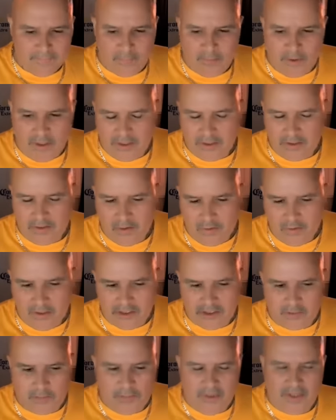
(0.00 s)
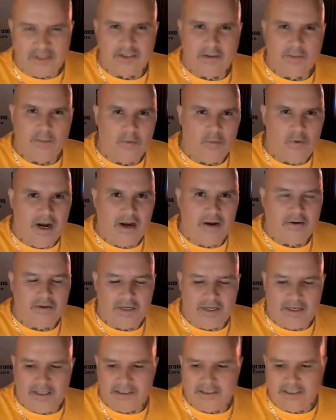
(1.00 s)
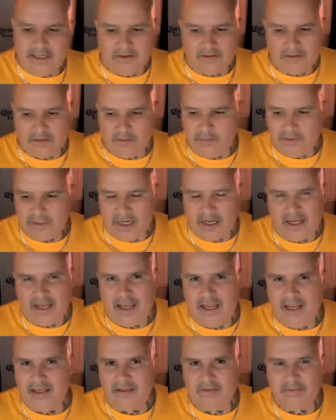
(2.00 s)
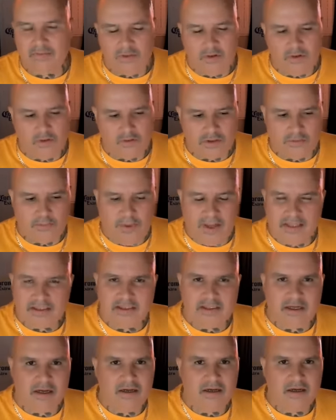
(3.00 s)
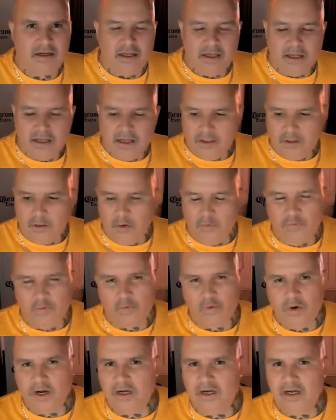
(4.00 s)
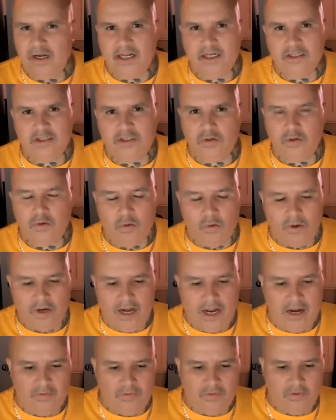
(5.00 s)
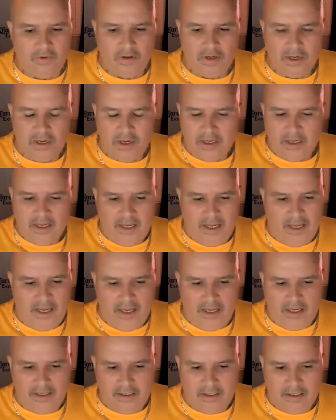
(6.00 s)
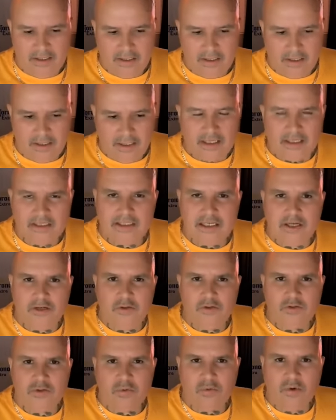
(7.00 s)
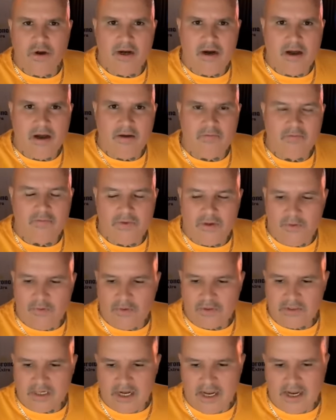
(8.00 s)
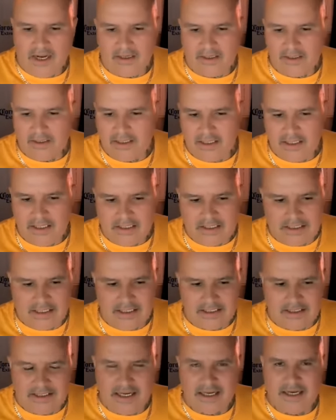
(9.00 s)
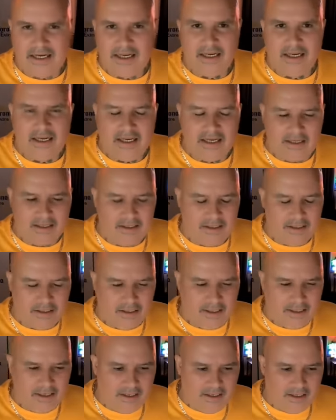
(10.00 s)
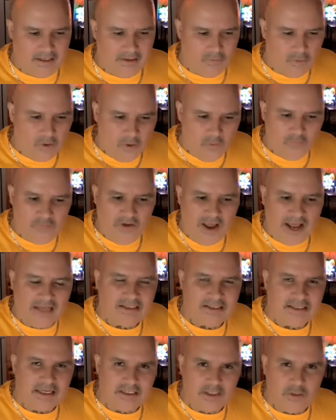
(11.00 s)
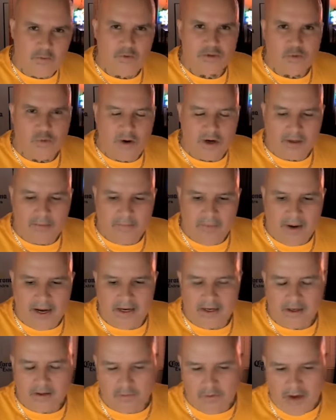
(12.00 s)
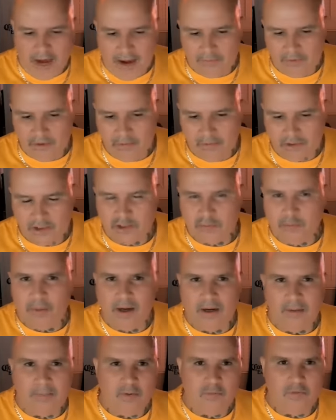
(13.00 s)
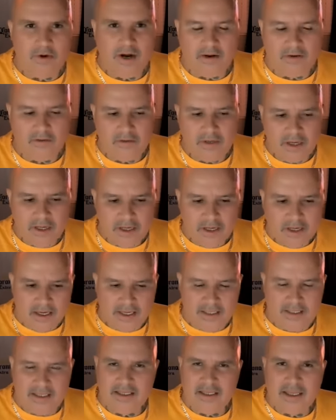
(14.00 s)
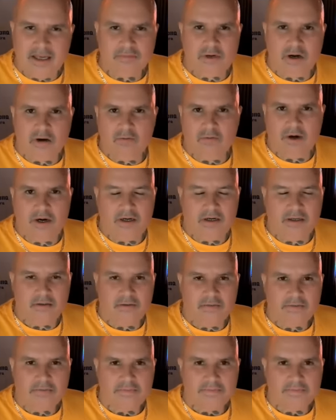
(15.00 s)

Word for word: But, you know, he spins him around and he tells him, he's like, hey, you know, Spencer, you know, for running into you or whatever. And he continues to run off. It was like he just did it in real fast as he was running by, grabbed him, spun him around, and then kept on running.